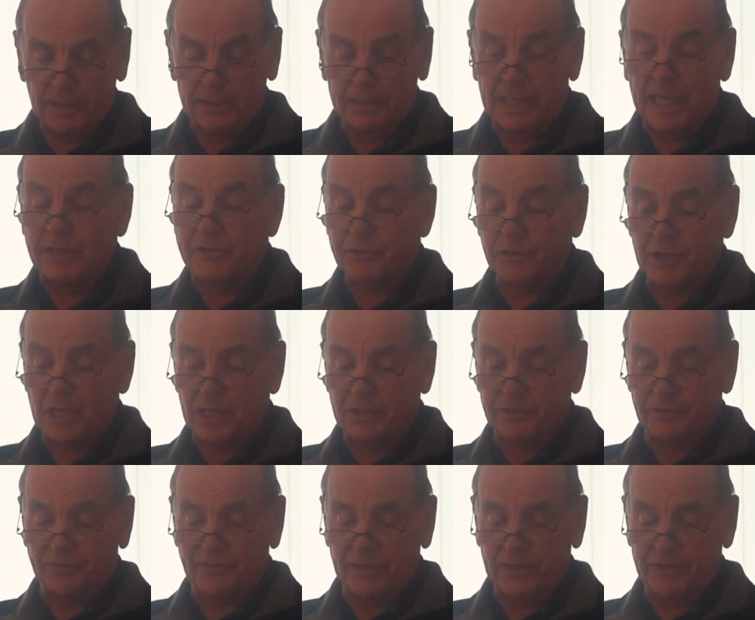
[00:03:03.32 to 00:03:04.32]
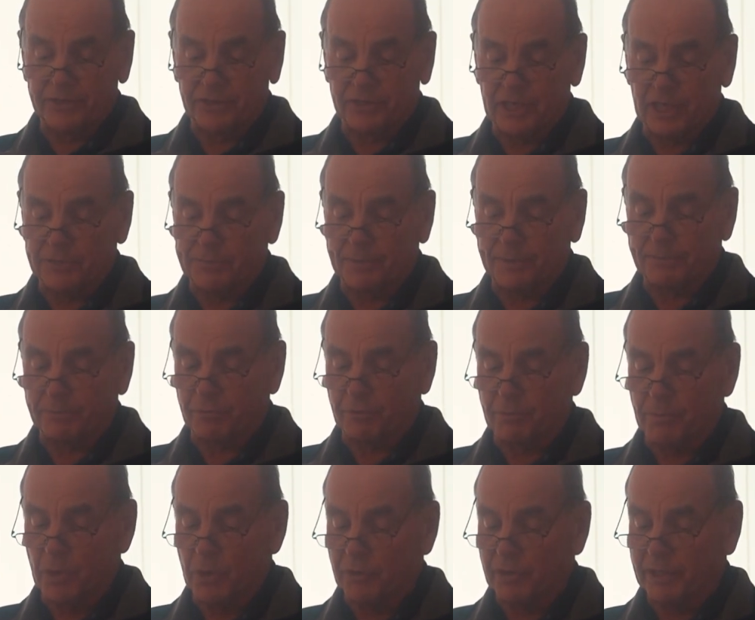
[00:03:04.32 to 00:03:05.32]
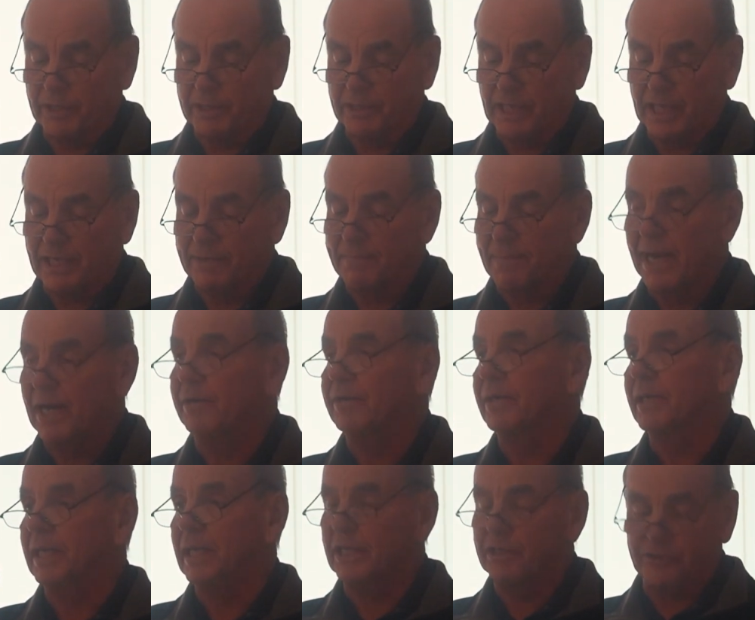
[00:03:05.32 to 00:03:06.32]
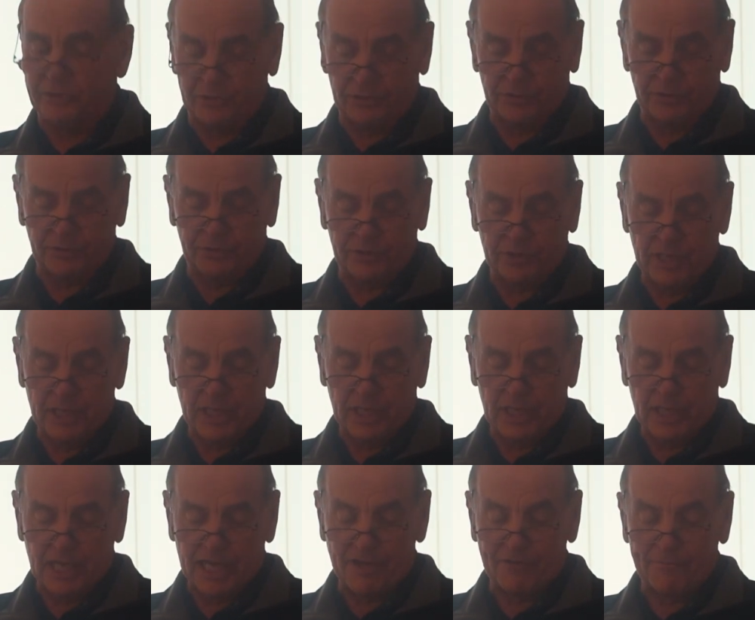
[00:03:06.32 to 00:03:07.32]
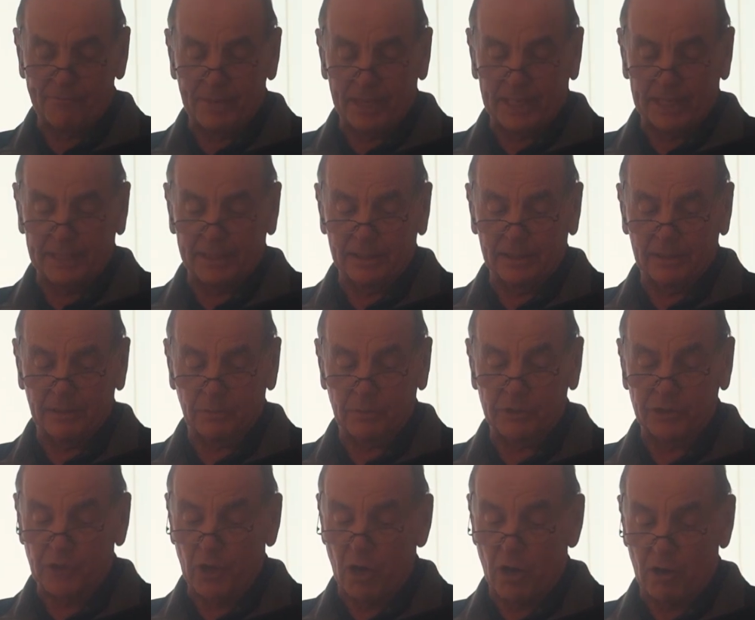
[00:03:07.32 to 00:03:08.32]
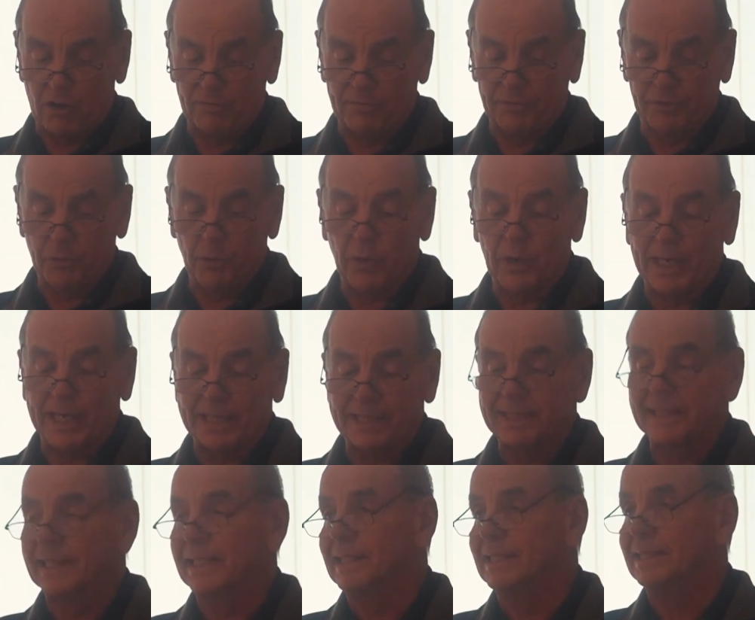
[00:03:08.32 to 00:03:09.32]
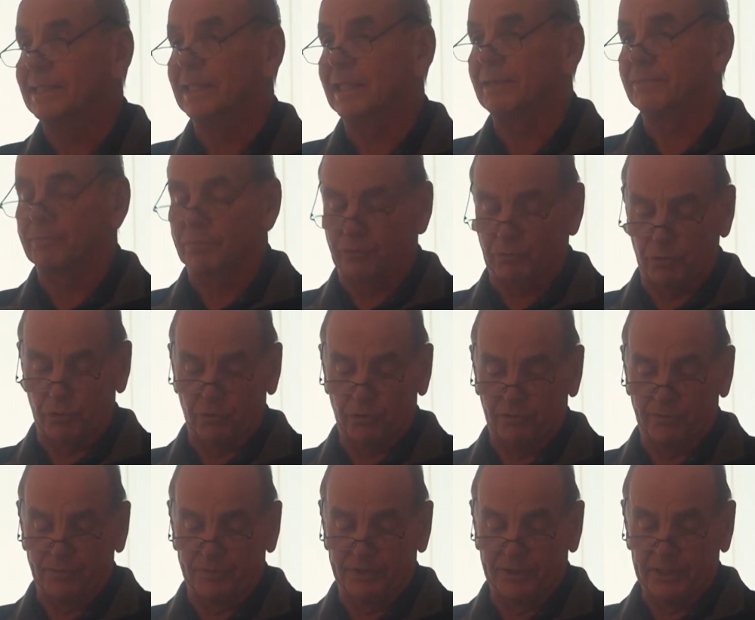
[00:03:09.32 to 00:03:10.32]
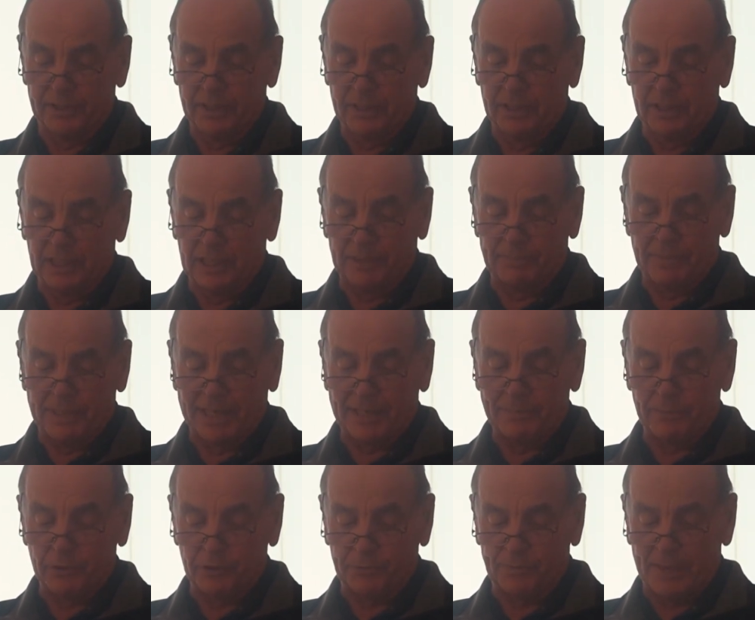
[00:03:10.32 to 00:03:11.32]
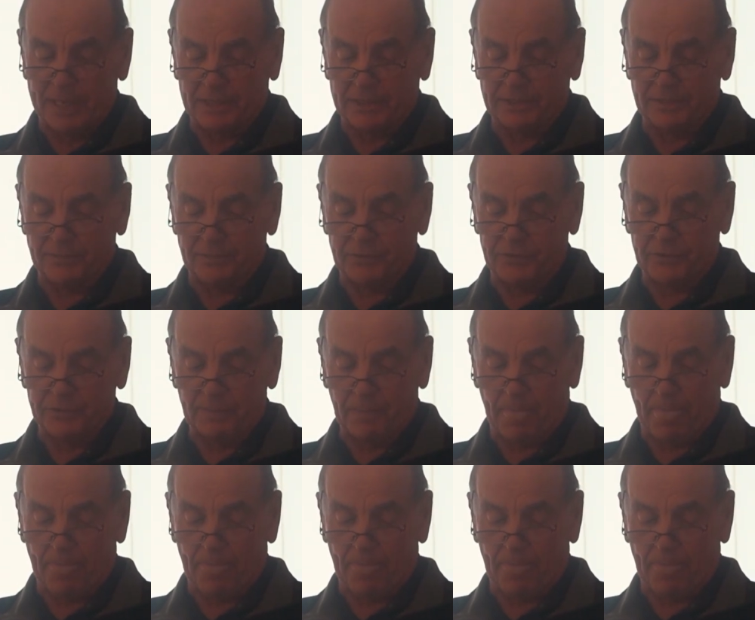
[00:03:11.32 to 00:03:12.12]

nature conservation has been promoted and mountain issues have been resolved, or at least improved in many perspectives.